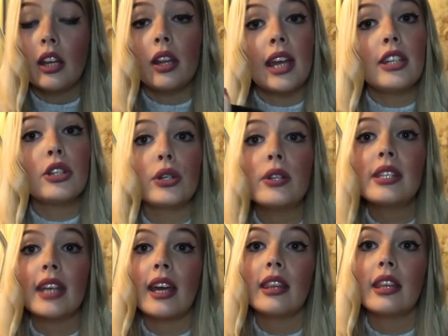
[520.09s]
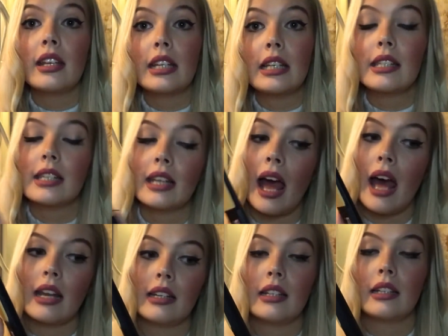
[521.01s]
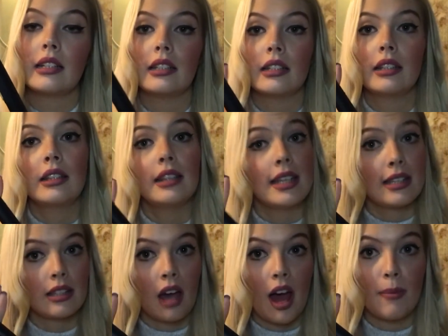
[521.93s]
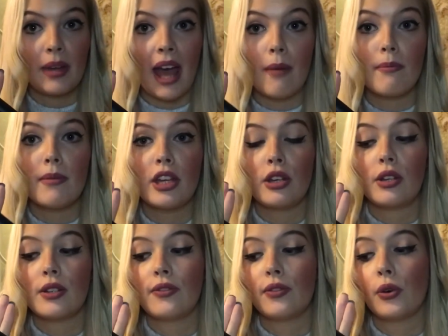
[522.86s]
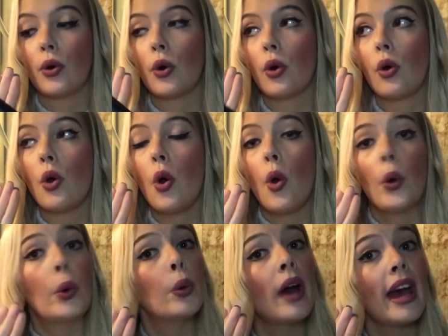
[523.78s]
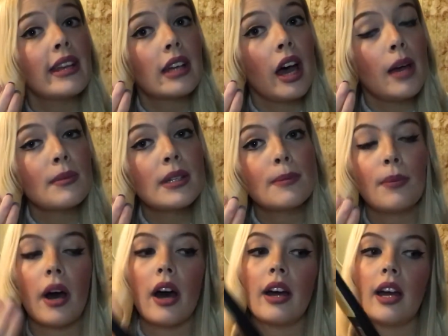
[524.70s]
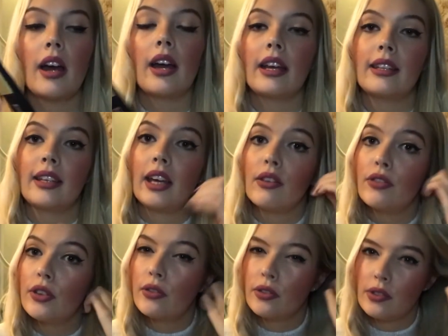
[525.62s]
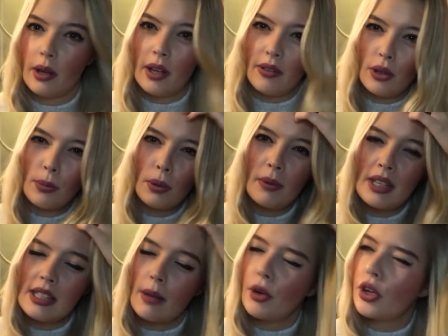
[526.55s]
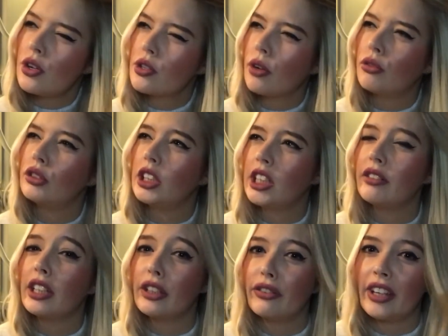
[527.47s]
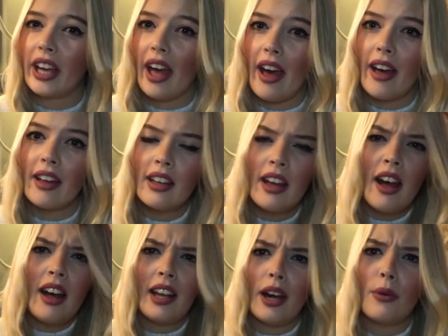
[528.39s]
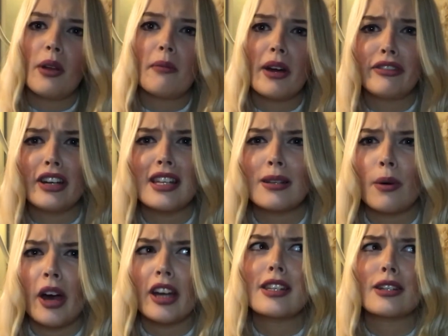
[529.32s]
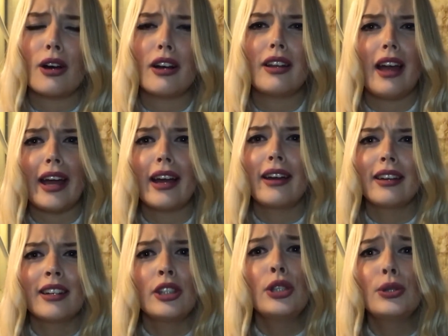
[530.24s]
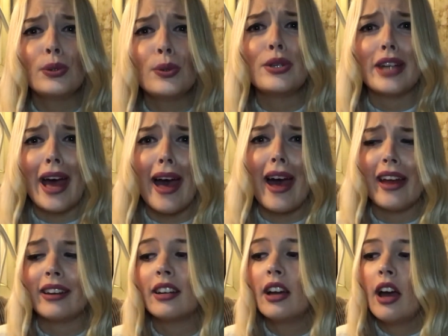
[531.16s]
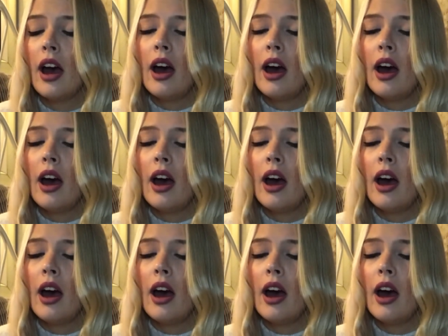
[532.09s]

They do say that this type can be used for all hair types, but like I say, if you're probably someone who's got really, really thick hair, like one of my friends at work has got like huge hair, and